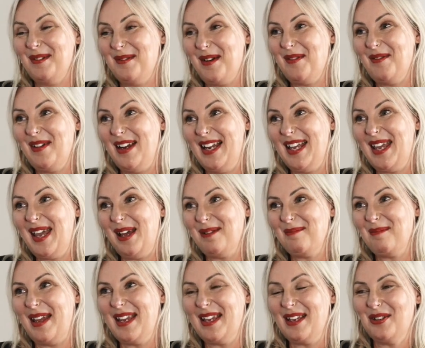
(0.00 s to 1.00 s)
Yes, yeah. We really
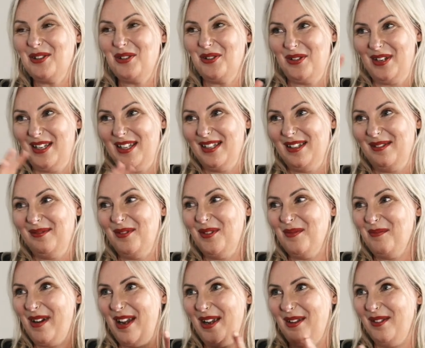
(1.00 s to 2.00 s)
can make a choice
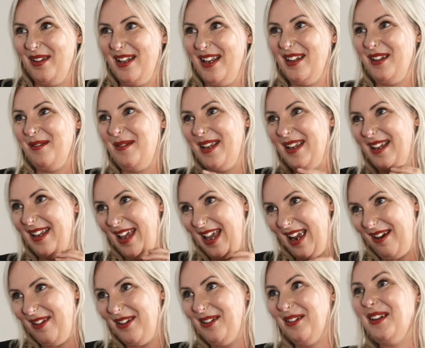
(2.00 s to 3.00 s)
one way or the other. We can
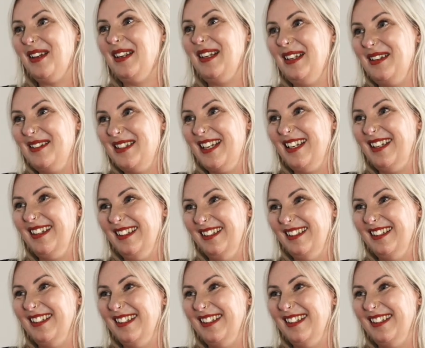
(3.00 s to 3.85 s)
carry on colluding.